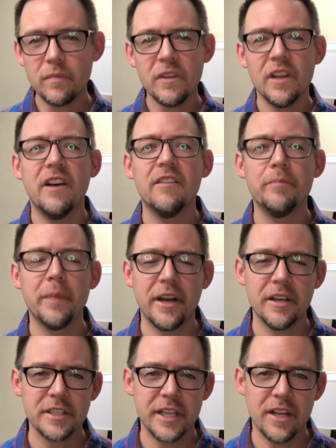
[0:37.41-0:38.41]
of
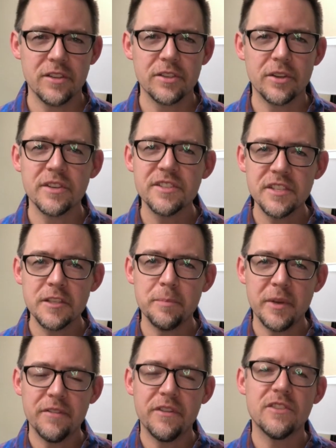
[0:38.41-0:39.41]
marriage counseling, or 6
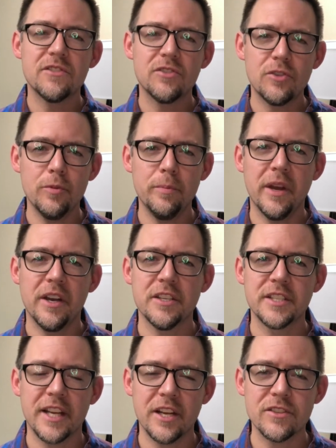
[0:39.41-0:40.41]
benefits to marriage
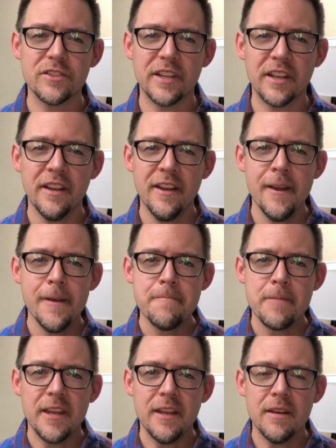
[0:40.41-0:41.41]
counseling,
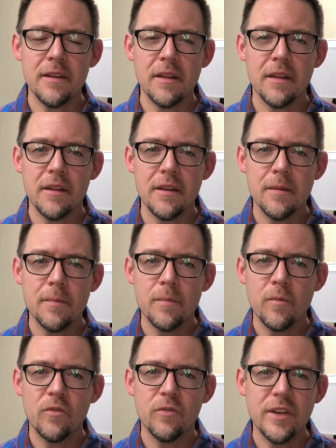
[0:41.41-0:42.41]
in
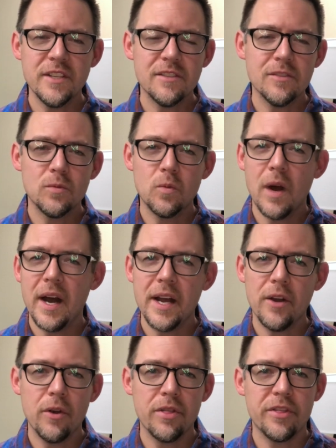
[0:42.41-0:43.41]
reasons why,
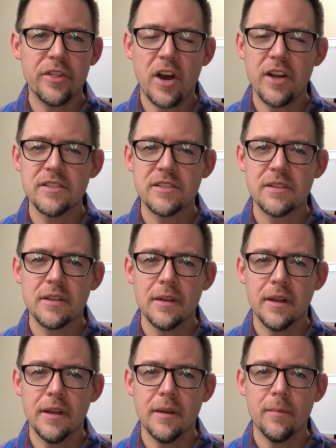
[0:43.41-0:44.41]
or thoughts,
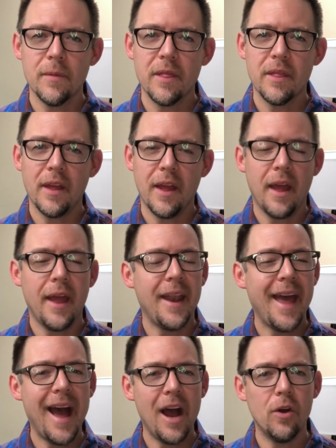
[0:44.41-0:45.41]
and
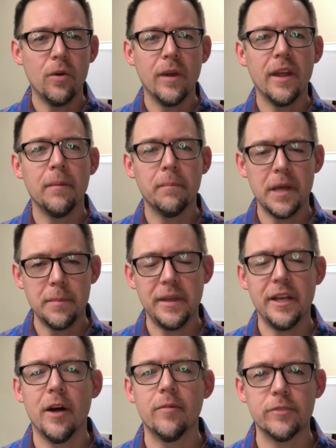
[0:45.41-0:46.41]
how it might be
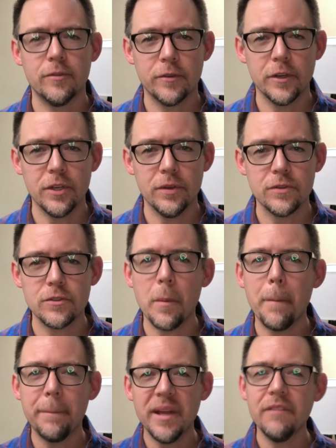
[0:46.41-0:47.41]
helpful for you. So
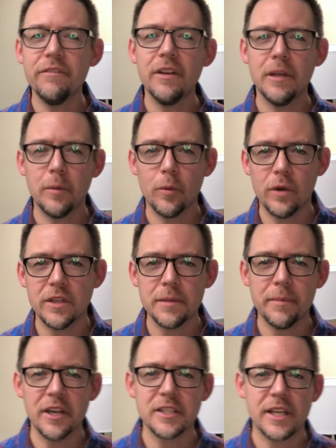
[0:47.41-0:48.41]
benefit number 1 to
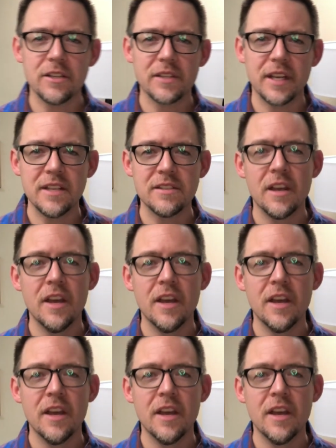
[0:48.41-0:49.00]
marriage counseling is